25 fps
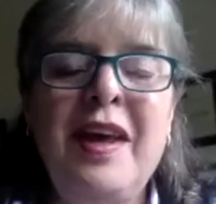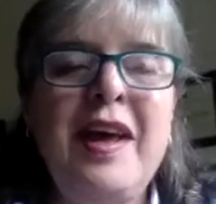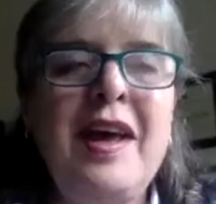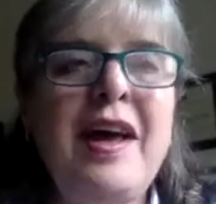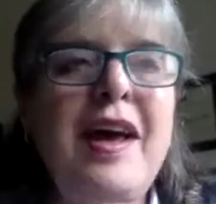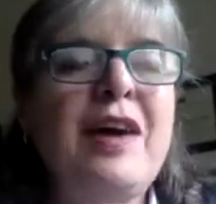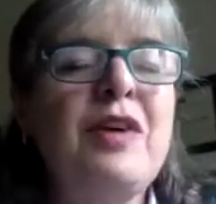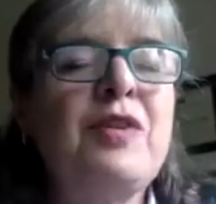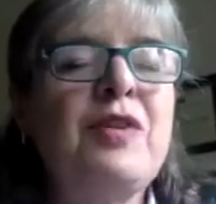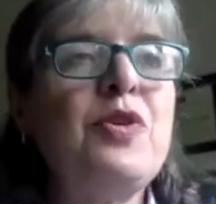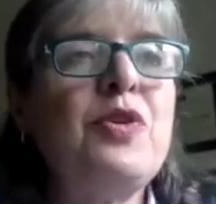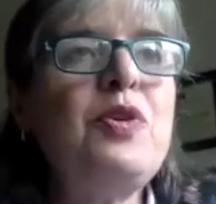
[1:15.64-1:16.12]

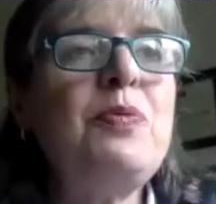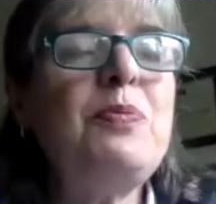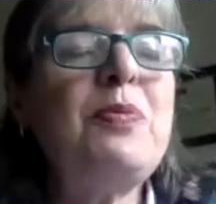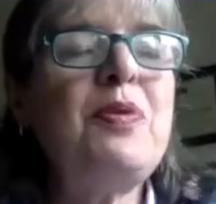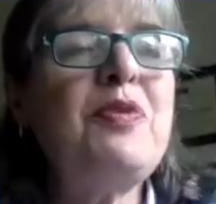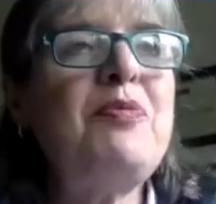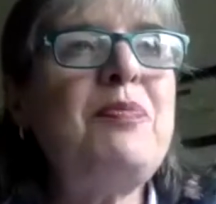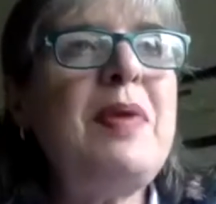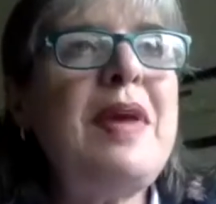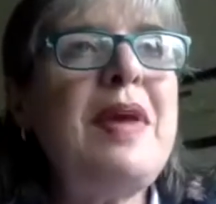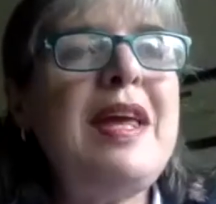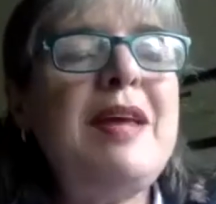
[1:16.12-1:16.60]
a group
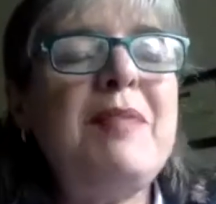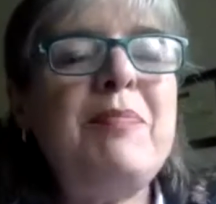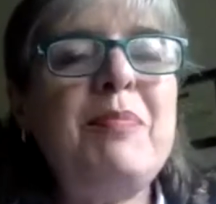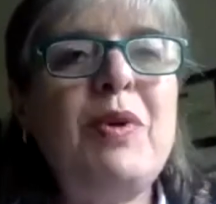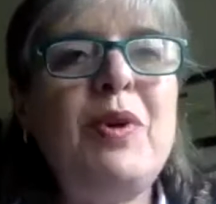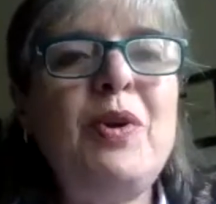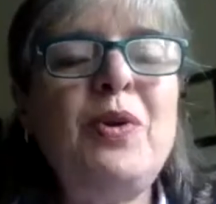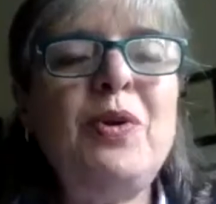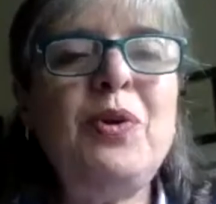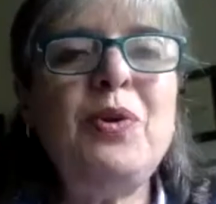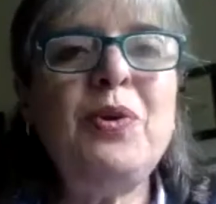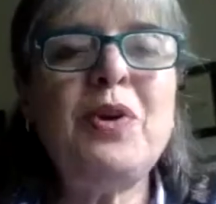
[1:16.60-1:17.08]
of people
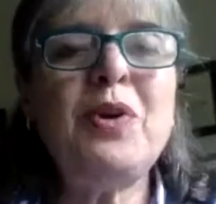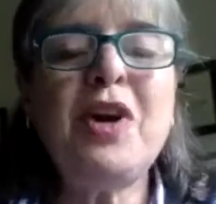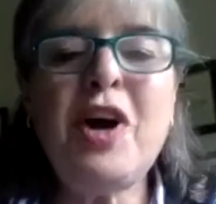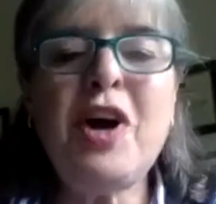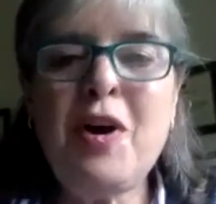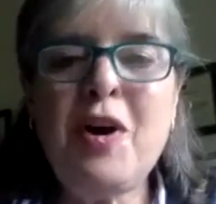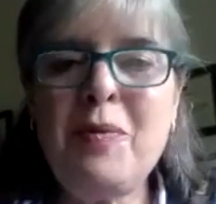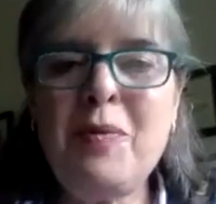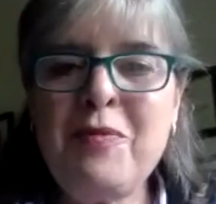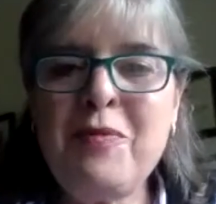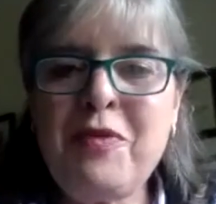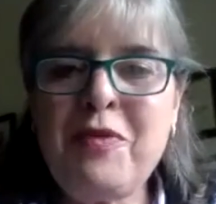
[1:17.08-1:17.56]
who
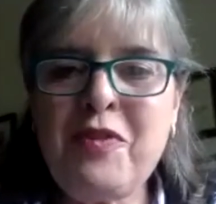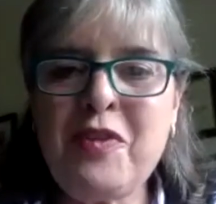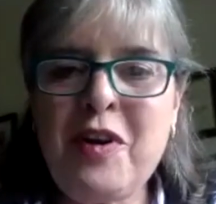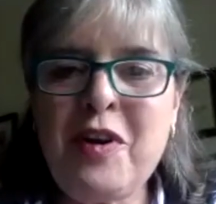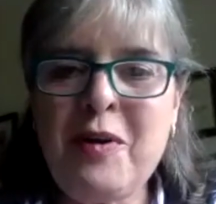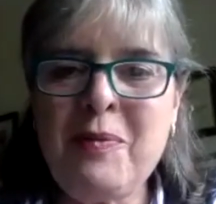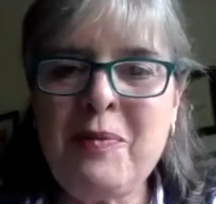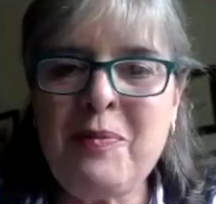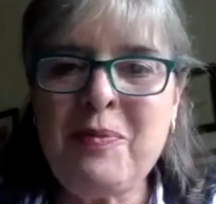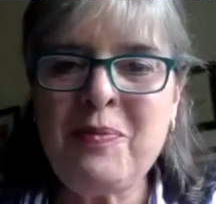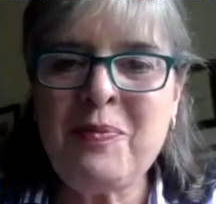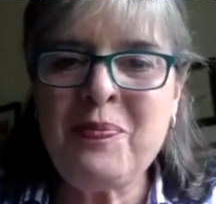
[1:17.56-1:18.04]
come
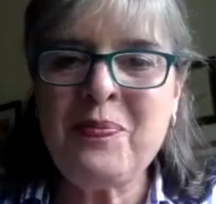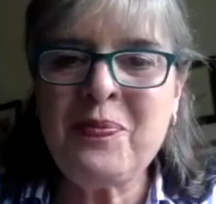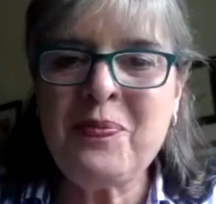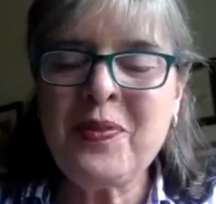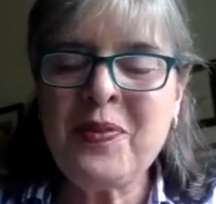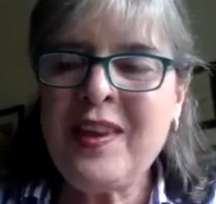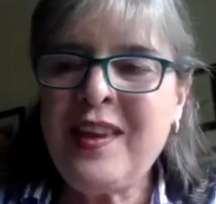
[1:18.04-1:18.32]
from